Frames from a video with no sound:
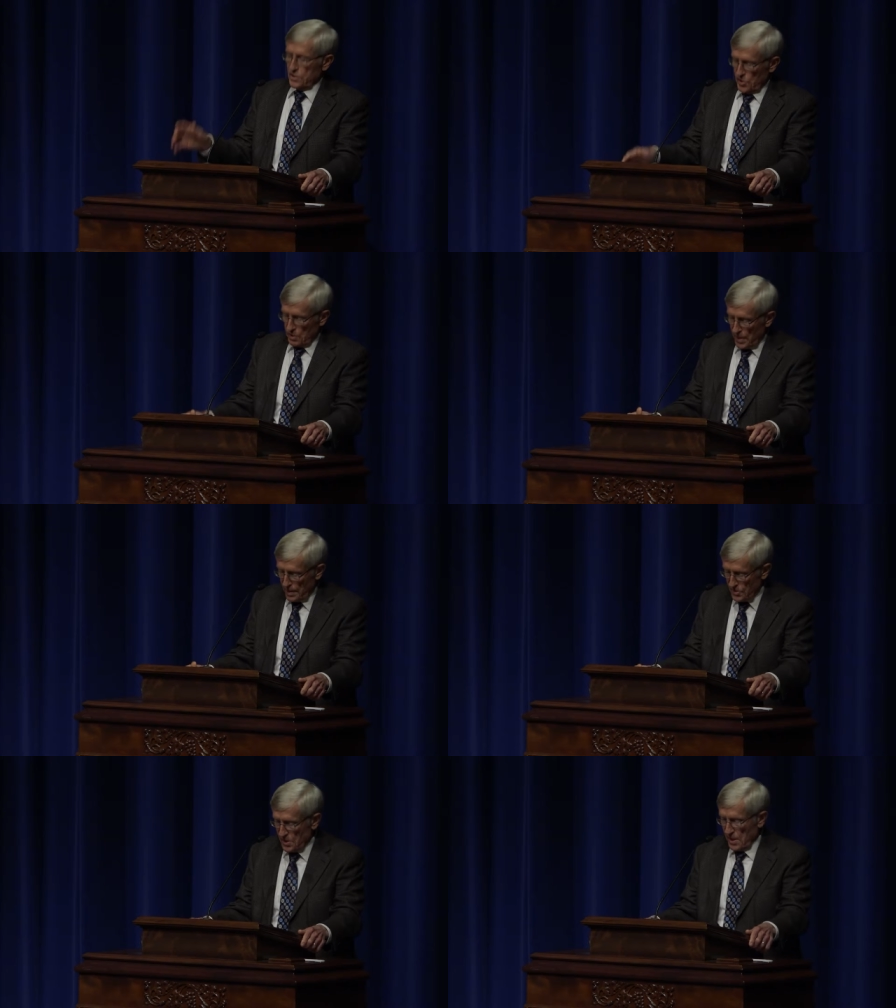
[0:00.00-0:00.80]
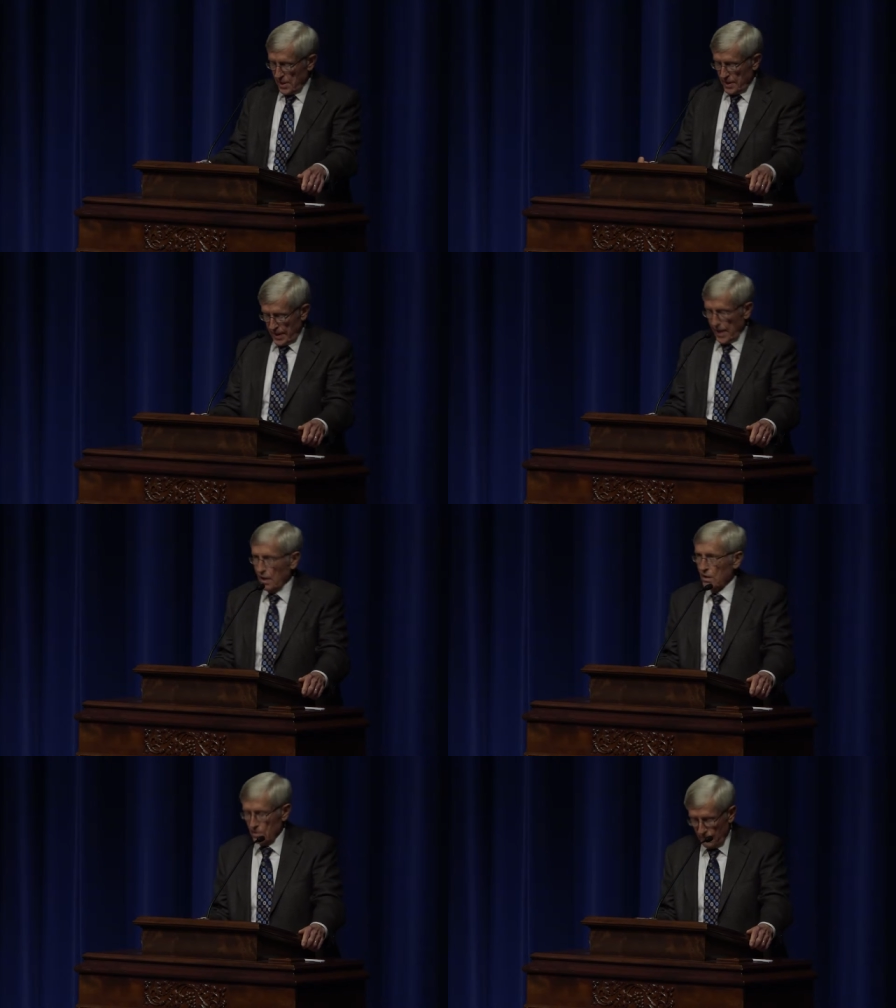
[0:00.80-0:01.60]
He still has
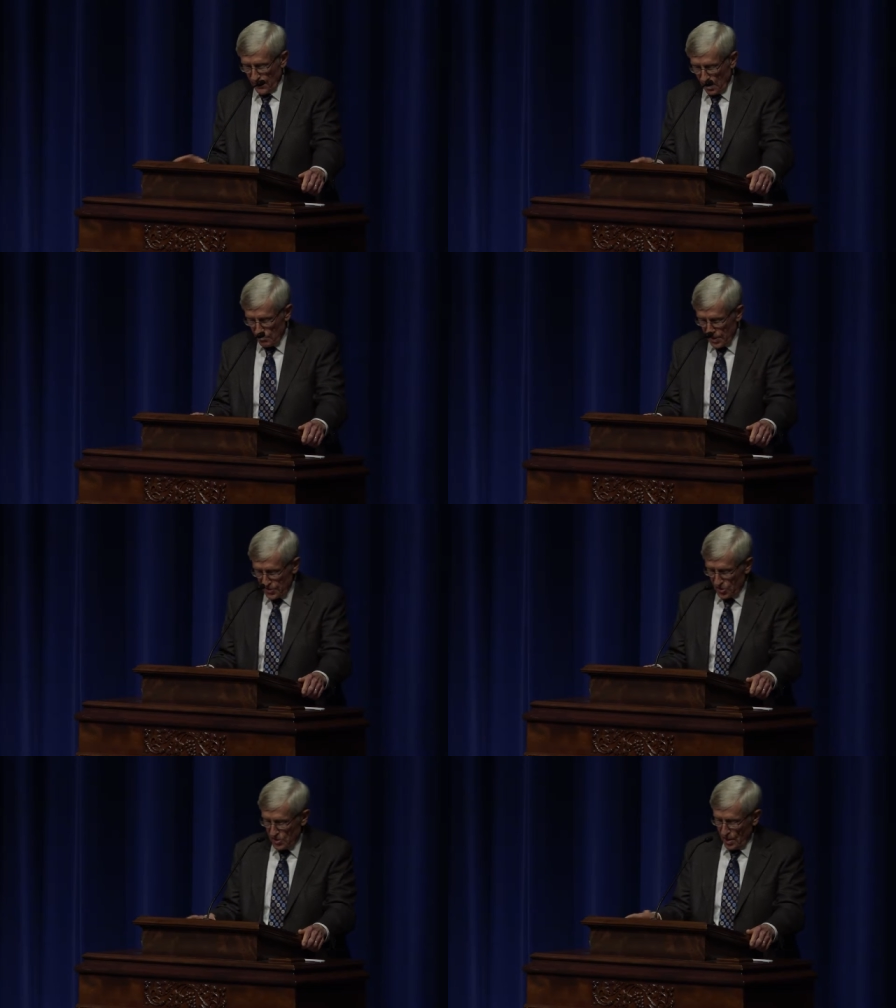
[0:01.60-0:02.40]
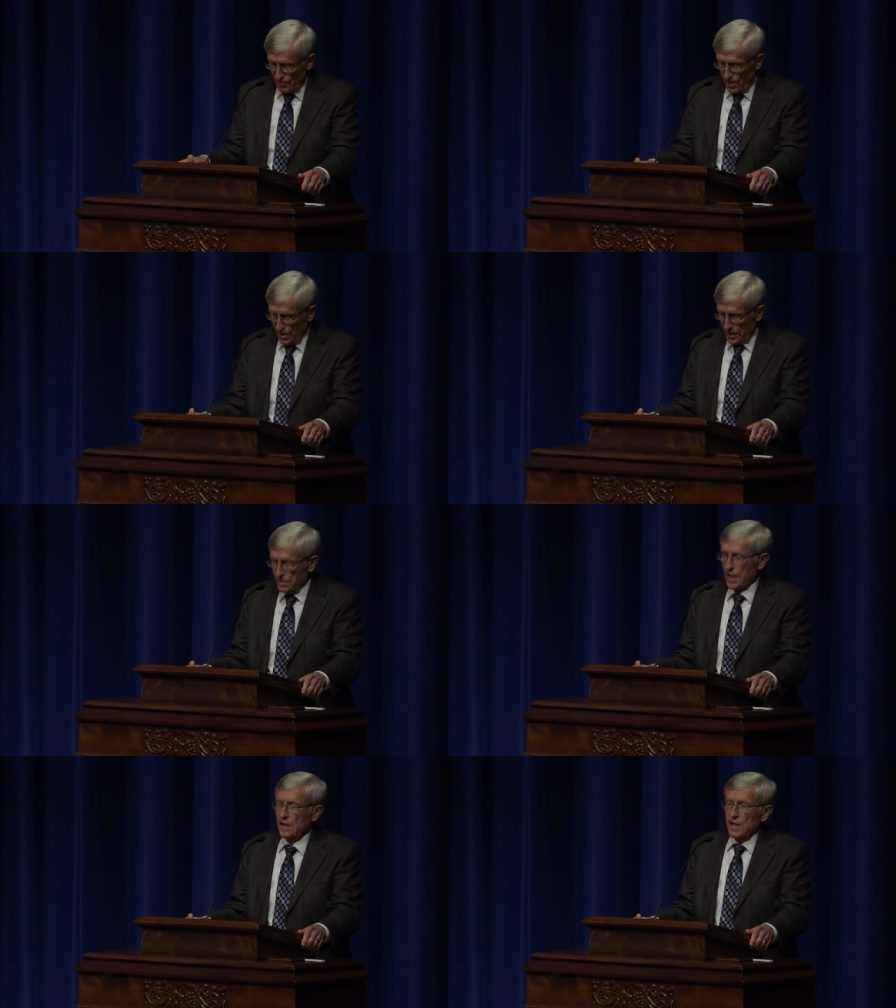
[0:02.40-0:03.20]
cattle on the farm, but he's just not
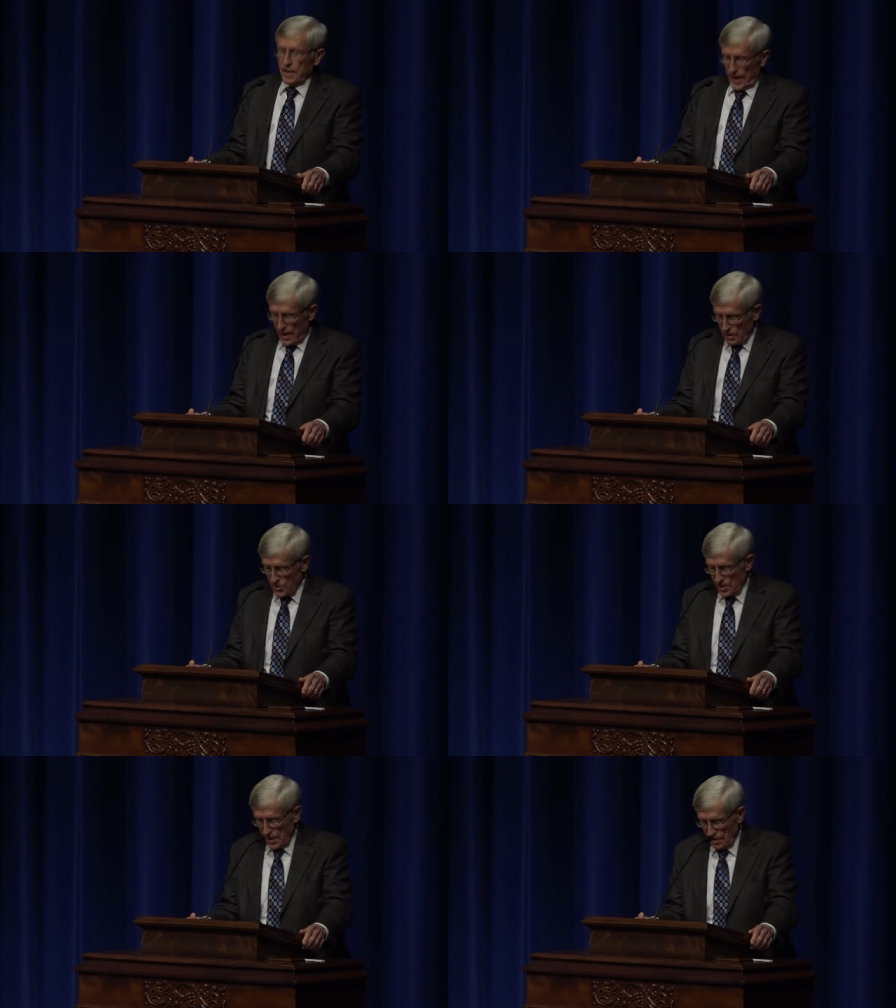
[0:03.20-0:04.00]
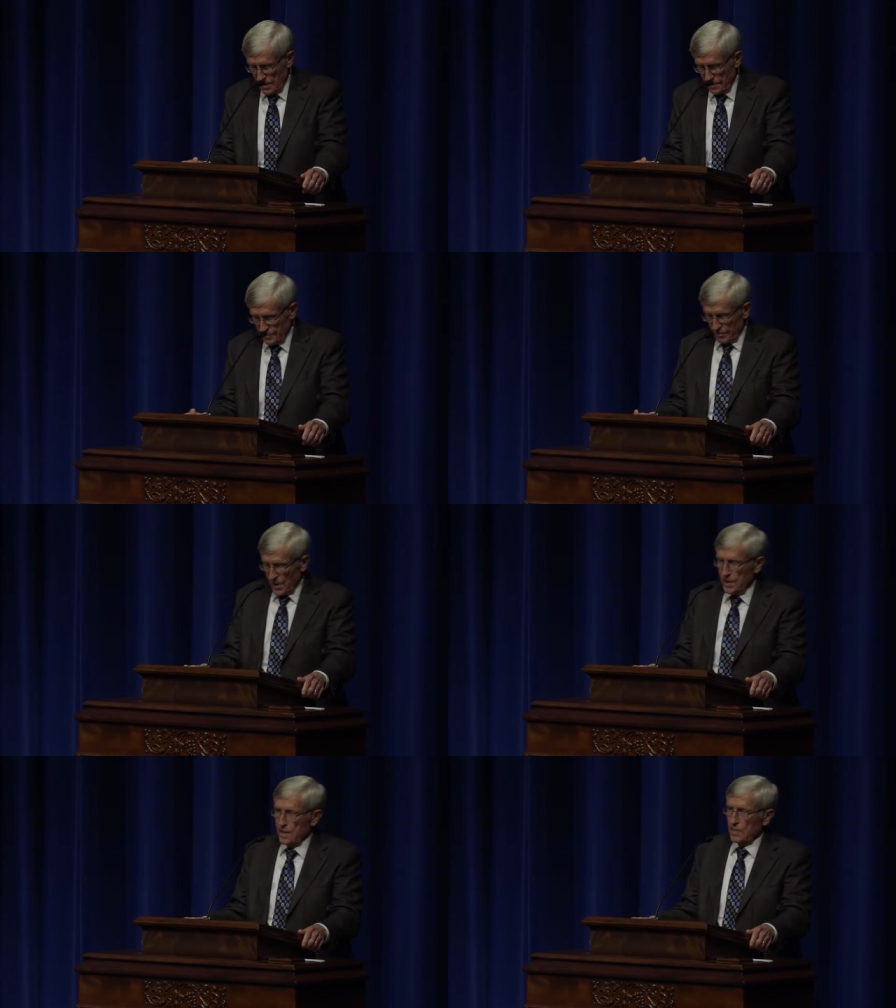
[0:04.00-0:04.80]
milking cows there
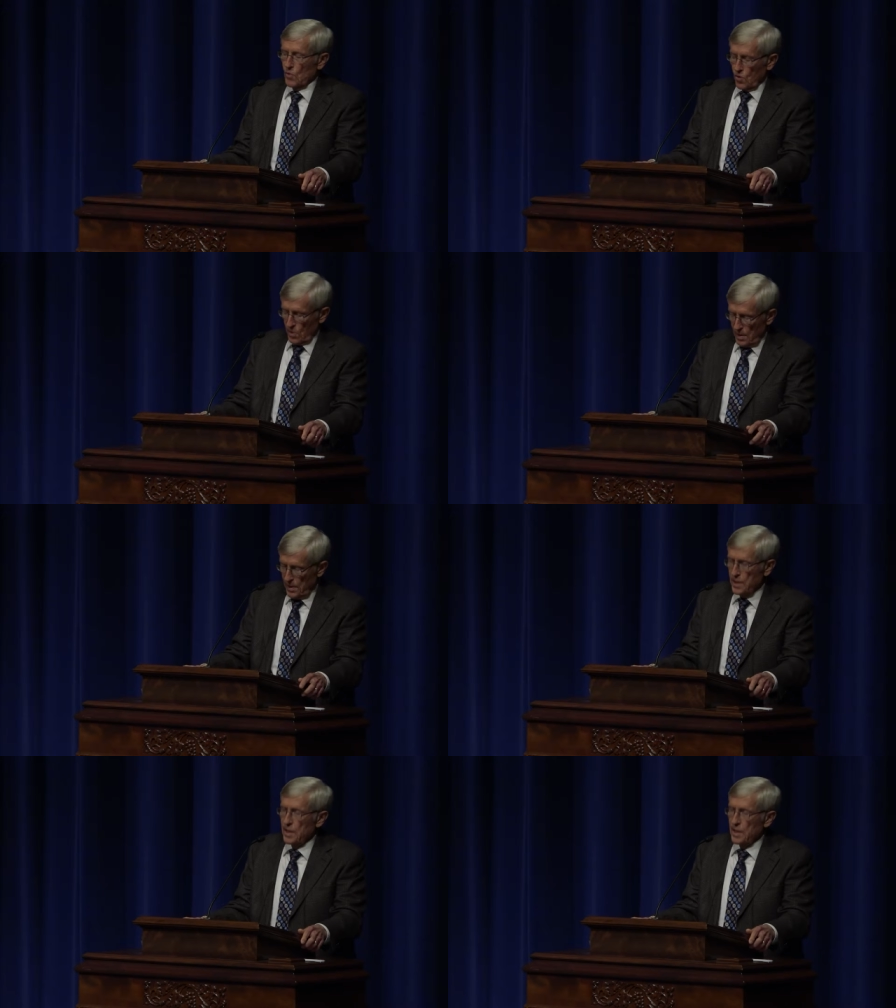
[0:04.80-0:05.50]
anymore.